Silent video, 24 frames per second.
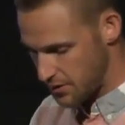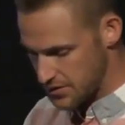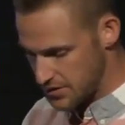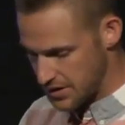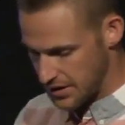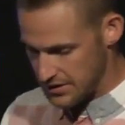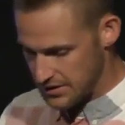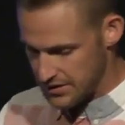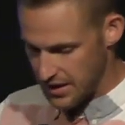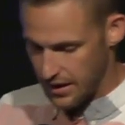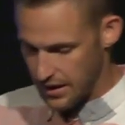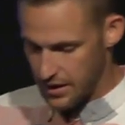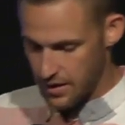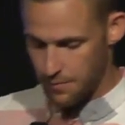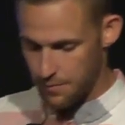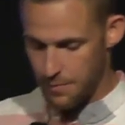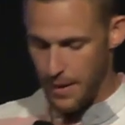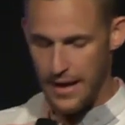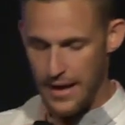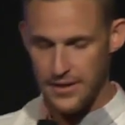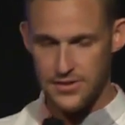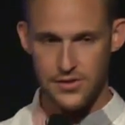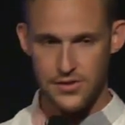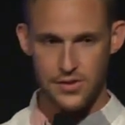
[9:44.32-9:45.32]
I was an executive
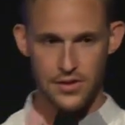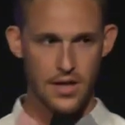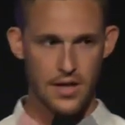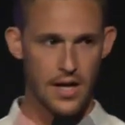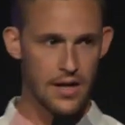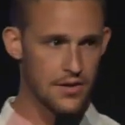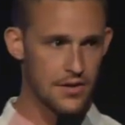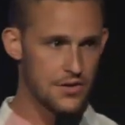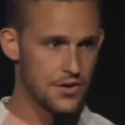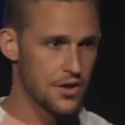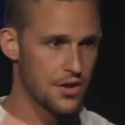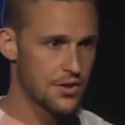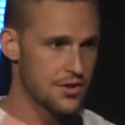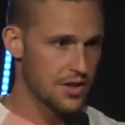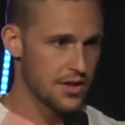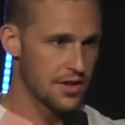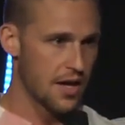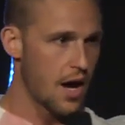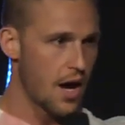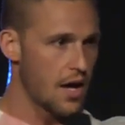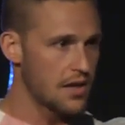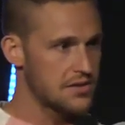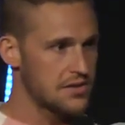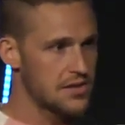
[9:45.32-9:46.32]
pastor at a church in
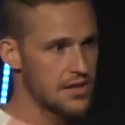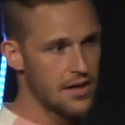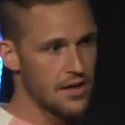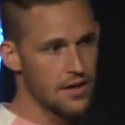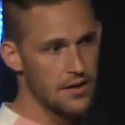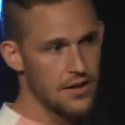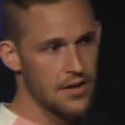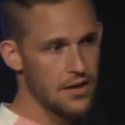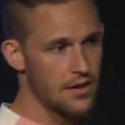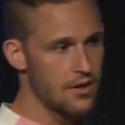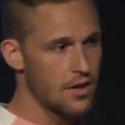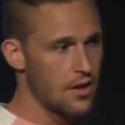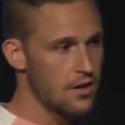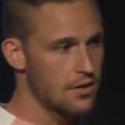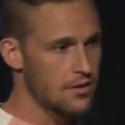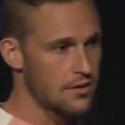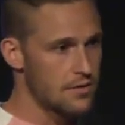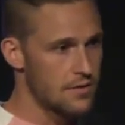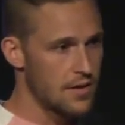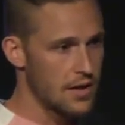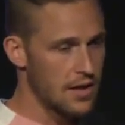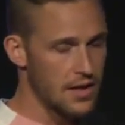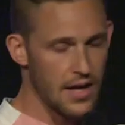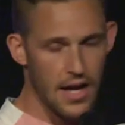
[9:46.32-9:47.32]
the Austin area called
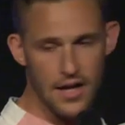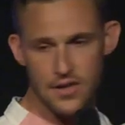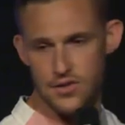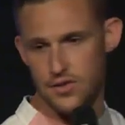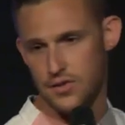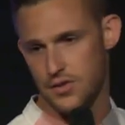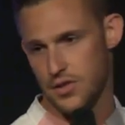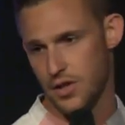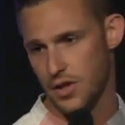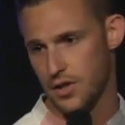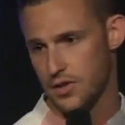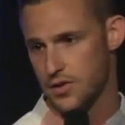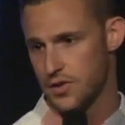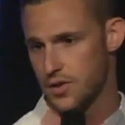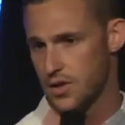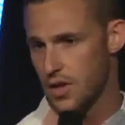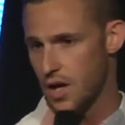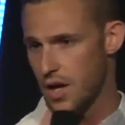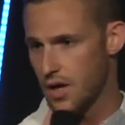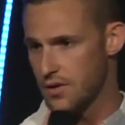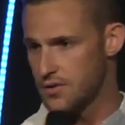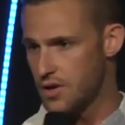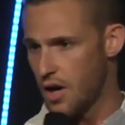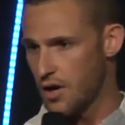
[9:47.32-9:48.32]
the Connection Church.
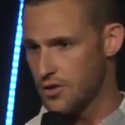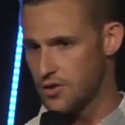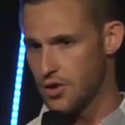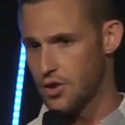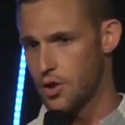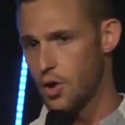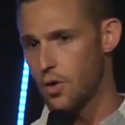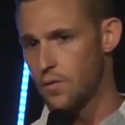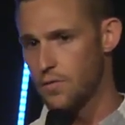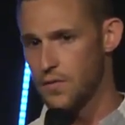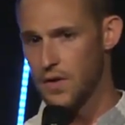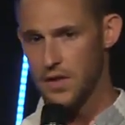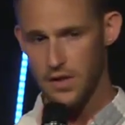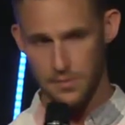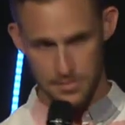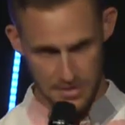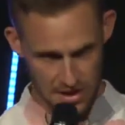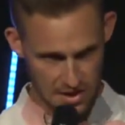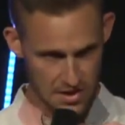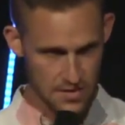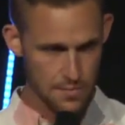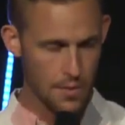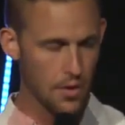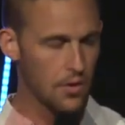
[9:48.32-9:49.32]
Uh, Dr. Cole Phillips,
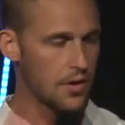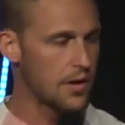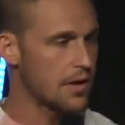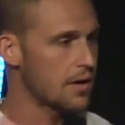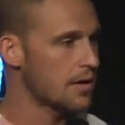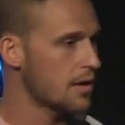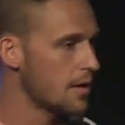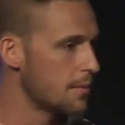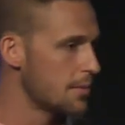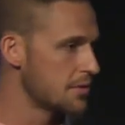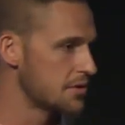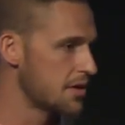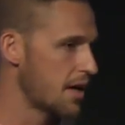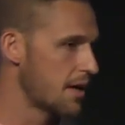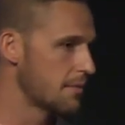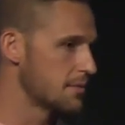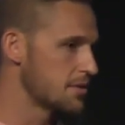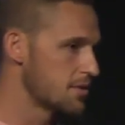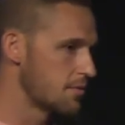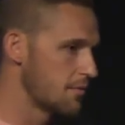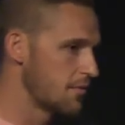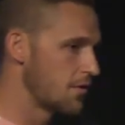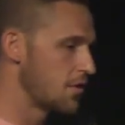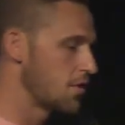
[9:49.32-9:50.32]
he spoke here a couple
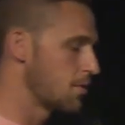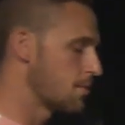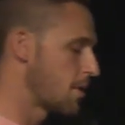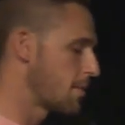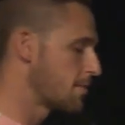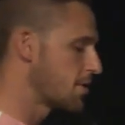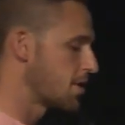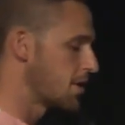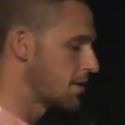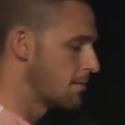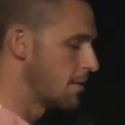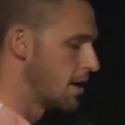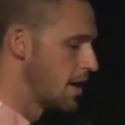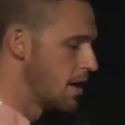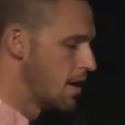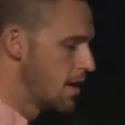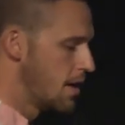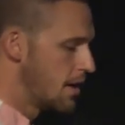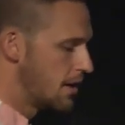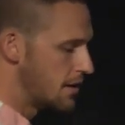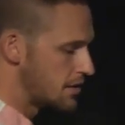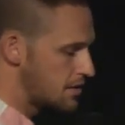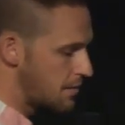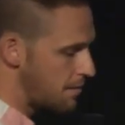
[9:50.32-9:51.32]
times. Some of you remember him
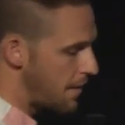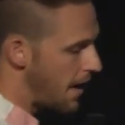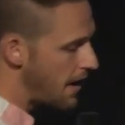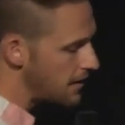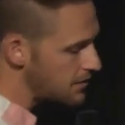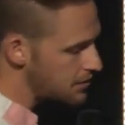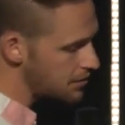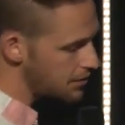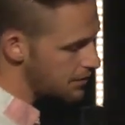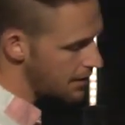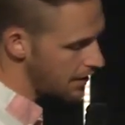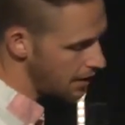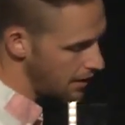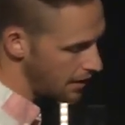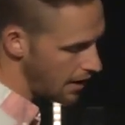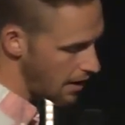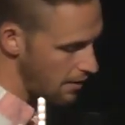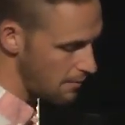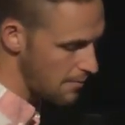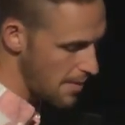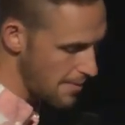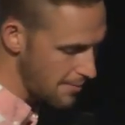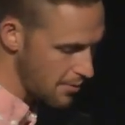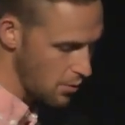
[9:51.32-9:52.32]
as a pastor there. And
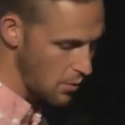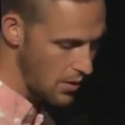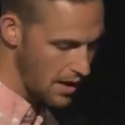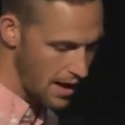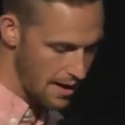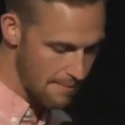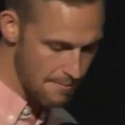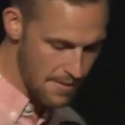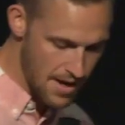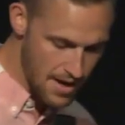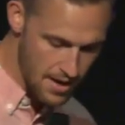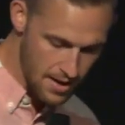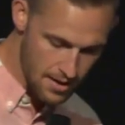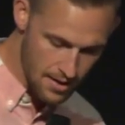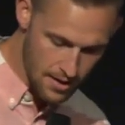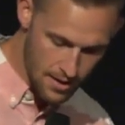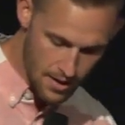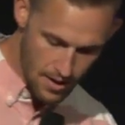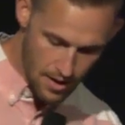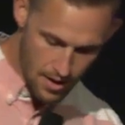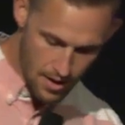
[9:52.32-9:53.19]
I remember when I met